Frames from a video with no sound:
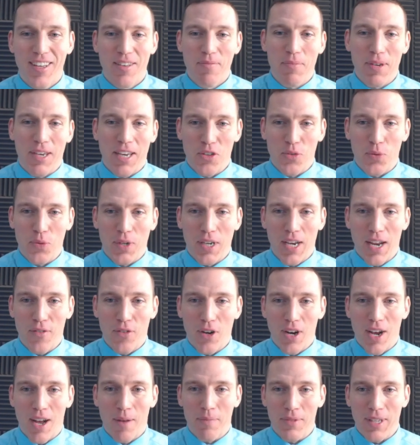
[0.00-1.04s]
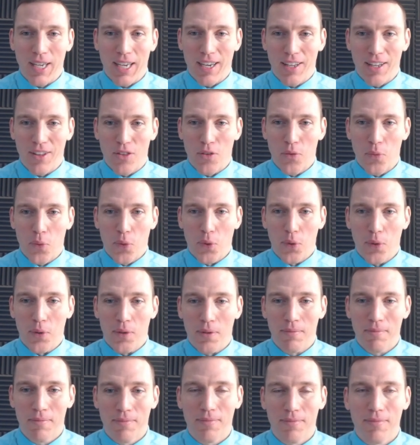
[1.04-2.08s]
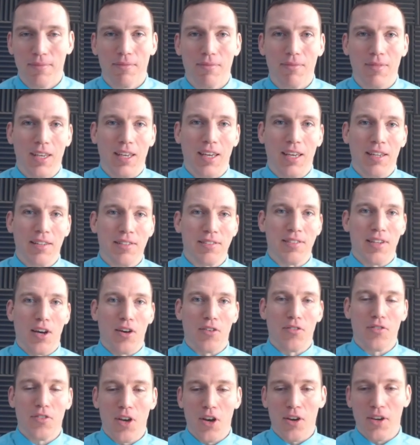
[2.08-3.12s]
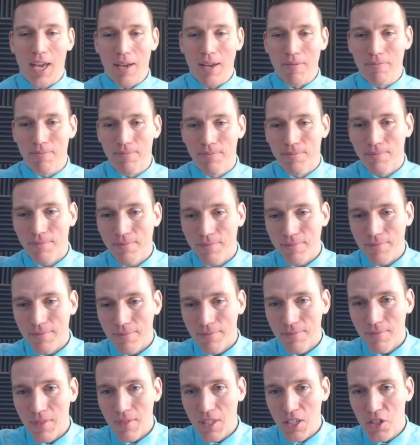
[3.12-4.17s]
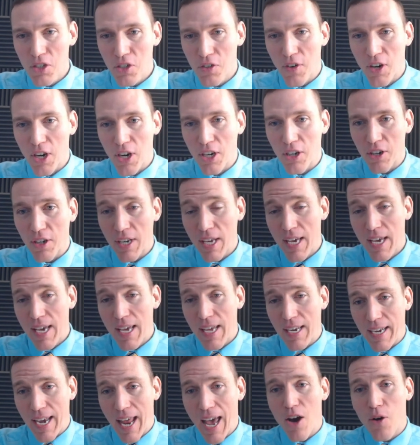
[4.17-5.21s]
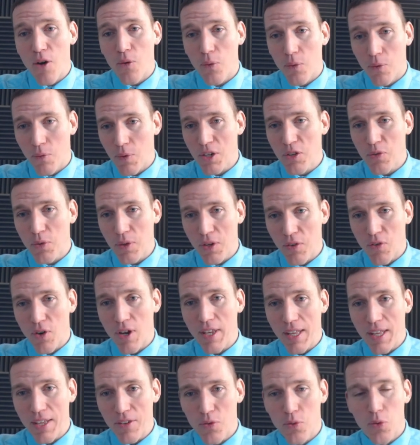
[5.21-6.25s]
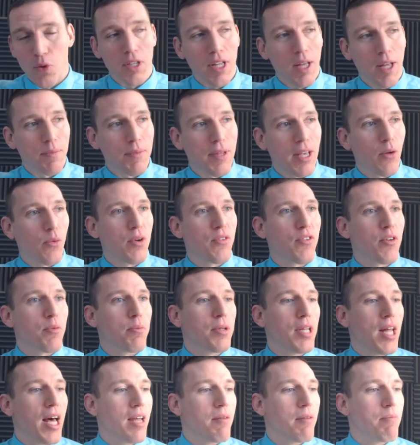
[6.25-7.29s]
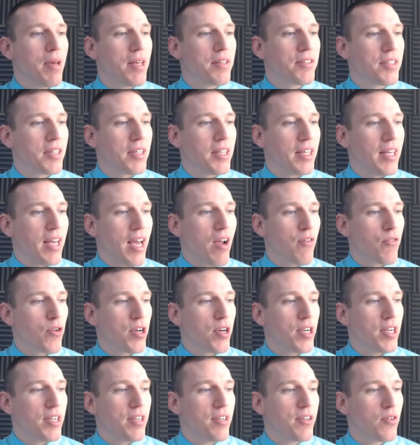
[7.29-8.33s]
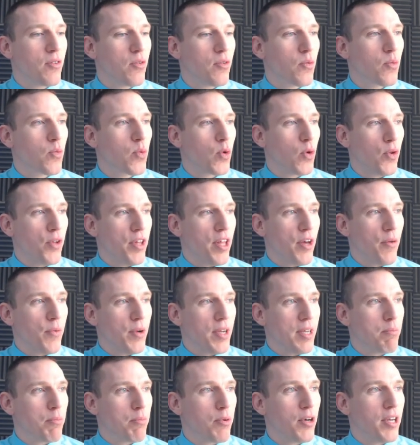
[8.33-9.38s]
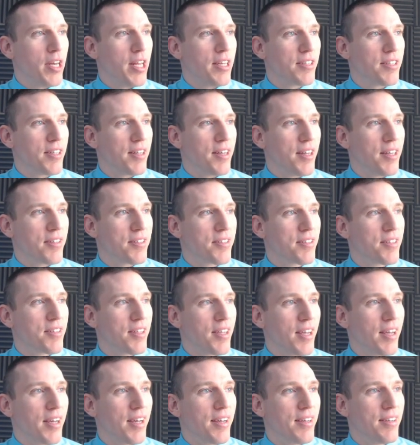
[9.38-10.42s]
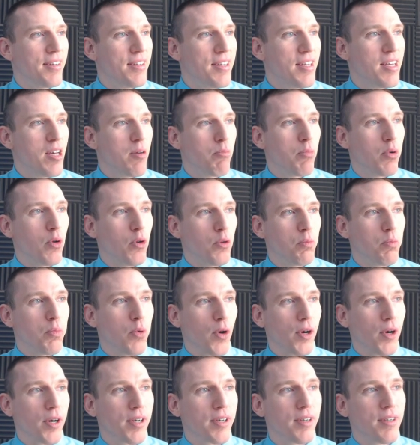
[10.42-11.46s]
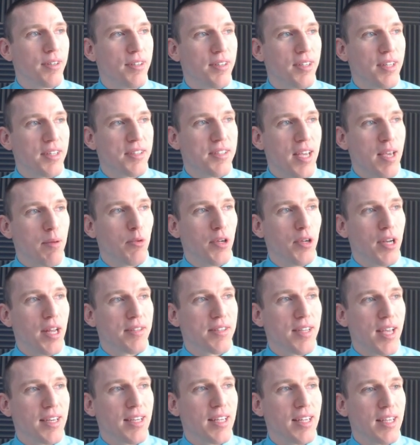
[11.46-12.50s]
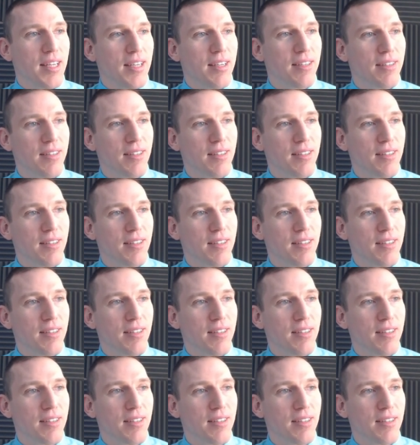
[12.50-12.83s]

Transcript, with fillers: because we never updated the rule itself. Okay, so very good. Now, once we've run this rule update, we've applied basically every rule that we put into this uh, pulledpork disabled SID